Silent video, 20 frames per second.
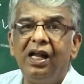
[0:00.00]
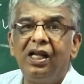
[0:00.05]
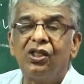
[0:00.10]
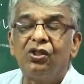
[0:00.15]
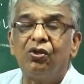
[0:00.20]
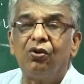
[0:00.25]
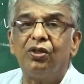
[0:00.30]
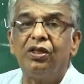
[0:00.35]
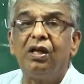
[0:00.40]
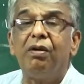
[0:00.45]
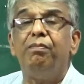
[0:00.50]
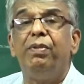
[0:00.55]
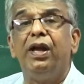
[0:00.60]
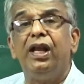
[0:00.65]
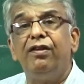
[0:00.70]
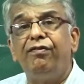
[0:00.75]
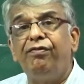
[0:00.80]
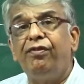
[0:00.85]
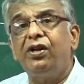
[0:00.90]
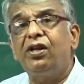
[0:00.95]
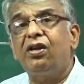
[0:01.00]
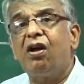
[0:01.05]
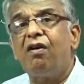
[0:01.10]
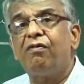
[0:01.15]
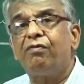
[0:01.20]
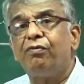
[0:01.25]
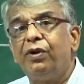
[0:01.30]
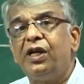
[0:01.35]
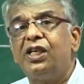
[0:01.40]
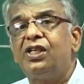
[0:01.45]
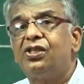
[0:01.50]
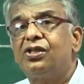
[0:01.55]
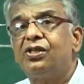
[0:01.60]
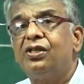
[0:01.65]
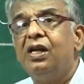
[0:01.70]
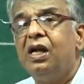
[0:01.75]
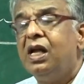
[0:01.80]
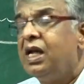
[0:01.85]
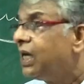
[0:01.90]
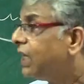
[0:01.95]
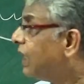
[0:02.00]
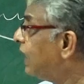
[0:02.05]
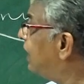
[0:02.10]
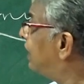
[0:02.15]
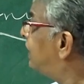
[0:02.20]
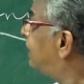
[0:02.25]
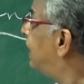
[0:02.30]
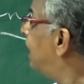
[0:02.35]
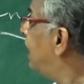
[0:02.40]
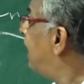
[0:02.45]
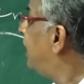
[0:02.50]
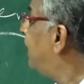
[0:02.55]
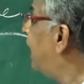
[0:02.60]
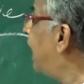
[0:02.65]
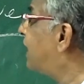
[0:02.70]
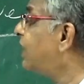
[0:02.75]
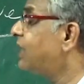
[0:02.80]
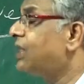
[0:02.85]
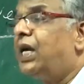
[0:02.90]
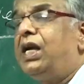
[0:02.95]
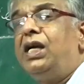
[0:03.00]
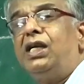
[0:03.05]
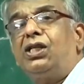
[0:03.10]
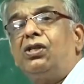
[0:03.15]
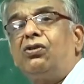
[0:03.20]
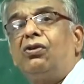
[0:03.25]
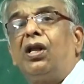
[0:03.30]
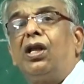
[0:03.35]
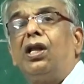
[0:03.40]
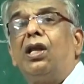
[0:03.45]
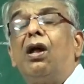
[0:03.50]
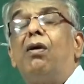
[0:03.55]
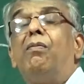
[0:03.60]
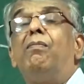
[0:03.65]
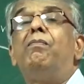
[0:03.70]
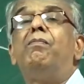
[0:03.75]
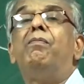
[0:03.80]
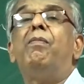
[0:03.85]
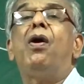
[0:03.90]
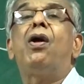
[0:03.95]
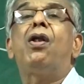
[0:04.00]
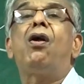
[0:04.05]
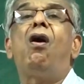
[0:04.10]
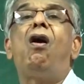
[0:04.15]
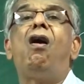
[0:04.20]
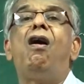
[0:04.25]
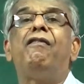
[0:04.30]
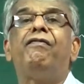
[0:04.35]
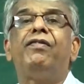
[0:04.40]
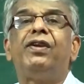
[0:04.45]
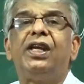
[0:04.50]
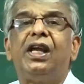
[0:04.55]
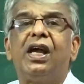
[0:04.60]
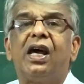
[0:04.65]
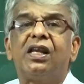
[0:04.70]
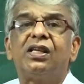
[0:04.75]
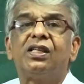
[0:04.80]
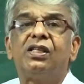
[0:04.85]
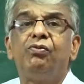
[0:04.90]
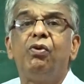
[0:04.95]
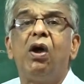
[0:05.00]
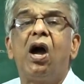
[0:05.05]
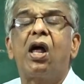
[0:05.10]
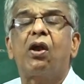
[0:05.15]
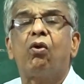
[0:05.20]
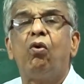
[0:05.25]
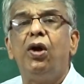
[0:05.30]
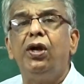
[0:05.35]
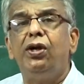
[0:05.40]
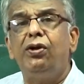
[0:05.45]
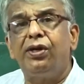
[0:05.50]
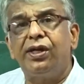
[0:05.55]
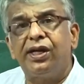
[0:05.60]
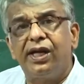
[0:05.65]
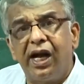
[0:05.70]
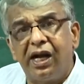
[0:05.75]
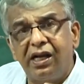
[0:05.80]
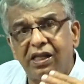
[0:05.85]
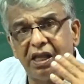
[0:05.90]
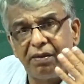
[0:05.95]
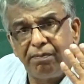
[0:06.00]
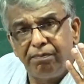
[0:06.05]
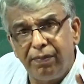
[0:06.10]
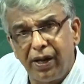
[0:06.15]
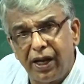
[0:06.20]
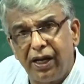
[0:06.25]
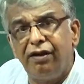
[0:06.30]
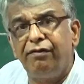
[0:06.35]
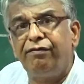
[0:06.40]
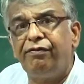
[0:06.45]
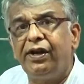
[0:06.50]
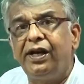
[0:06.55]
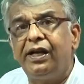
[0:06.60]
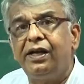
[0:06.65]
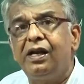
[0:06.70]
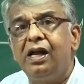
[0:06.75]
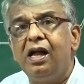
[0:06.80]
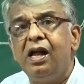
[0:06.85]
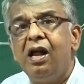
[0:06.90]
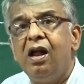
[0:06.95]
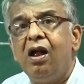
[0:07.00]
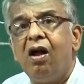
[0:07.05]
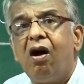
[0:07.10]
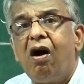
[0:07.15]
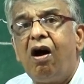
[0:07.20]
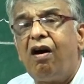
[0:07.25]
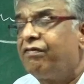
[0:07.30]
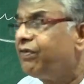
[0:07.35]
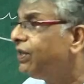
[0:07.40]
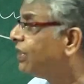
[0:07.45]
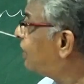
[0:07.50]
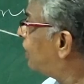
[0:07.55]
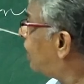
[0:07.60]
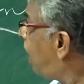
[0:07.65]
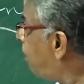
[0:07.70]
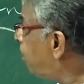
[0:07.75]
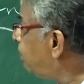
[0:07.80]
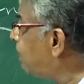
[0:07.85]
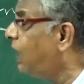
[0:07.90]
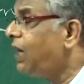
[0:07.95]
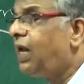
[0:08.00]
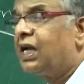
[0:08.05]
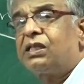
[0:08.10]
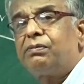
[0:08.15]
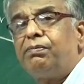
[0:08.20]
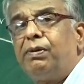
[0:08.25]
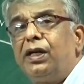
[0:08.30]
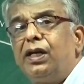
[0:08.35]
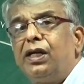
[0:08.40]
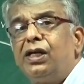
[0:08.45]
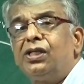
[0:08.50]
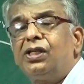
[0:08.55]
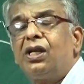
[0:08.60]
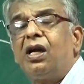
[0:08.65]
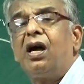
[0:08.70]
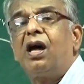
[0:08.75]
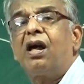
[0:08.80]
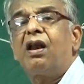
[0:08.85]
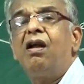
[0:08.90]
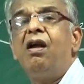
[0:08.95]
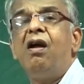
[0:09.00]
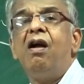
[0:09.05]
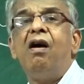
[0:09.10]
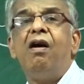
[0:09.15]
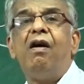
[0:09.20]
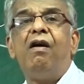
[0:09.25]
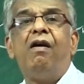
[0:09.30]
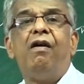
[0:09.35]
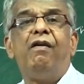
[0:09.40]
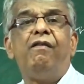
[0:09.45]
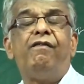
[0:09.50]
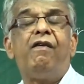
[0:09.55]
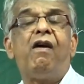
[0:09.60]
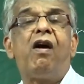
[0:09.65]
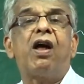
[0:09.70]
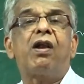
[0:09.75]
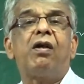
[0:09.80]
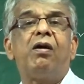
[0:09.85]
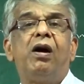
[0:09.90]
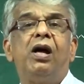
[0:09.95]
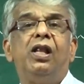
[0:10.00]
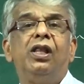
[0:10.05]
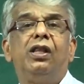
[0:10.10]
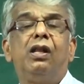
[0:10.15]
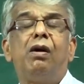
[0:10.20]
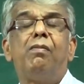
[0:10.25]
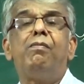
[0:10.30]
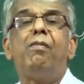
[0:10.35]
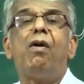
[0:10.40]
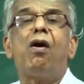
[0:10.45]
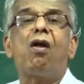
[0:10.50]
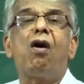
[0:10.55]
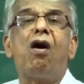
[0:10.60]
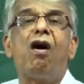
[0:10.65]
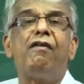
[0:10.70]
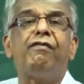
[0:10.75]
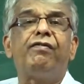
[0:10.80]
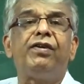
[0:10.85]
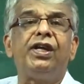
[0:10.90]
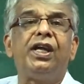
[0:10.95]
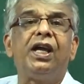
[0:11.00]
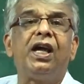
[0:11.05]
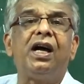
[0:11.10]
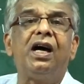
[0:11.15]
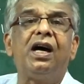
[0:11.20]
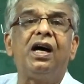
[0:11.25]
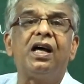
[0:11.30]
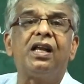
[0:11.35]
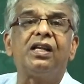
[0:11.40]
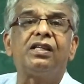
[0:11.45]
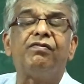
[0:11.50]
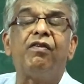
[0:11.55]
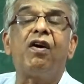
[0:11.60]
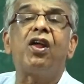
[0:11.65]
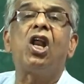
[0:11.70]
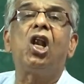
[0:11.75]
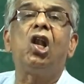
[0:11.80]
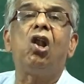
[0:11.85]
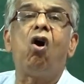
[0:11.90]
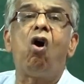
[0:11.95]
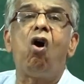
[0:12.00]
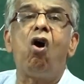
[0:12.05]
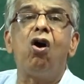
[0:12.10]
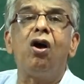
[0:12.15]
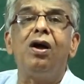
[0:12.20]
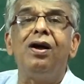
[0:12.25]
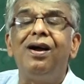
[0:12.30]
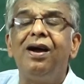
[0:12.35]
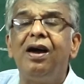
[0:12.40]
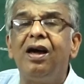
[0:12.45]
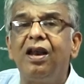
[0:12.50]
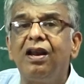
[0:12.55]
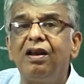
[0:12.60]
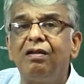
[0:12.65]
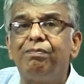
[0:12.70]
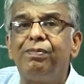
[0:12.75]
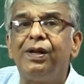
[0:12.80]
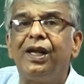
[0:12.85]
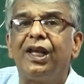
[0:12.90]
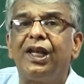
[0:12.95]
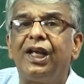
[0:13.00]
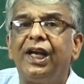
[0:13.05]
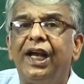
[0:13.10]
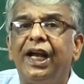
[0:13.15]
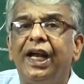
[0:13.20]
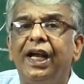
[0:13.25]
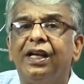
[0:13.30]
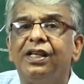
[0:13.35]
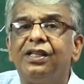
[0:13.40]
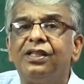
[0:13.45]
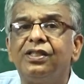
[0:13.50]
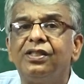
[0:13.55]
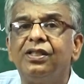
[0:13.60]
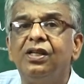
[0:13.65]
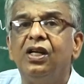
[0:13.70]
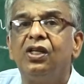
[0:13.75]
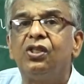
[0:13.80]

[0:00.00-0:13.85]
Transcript: So the benefit of which is extends to the number of years. You are going to get the benefit of this capital expenditure for a number of years, for a longer periods.